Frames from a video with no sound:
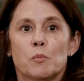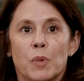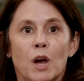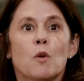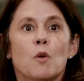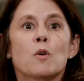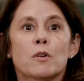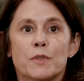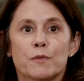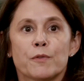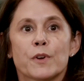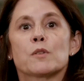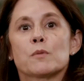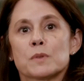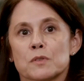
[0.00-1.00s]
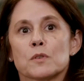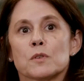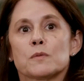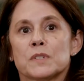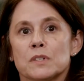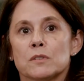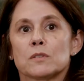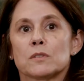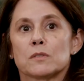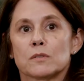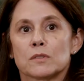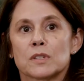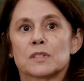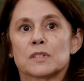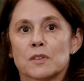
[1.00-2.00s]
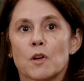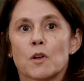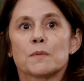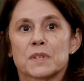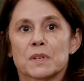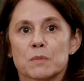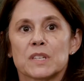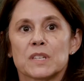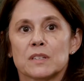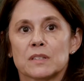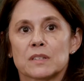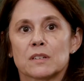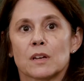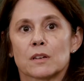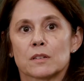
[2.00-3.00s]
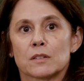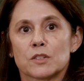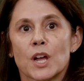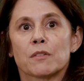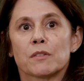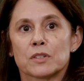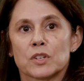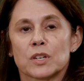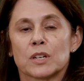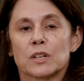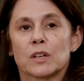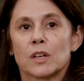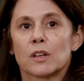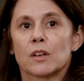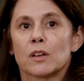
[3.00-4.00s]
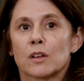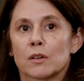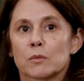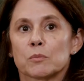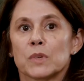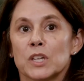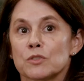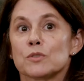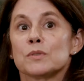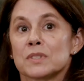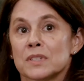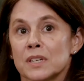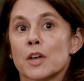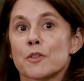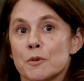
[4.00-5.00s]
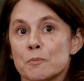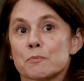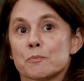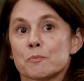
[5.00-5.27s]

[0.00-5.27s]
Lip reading: power of the Federal Reserve to solve some of these challenging issues together.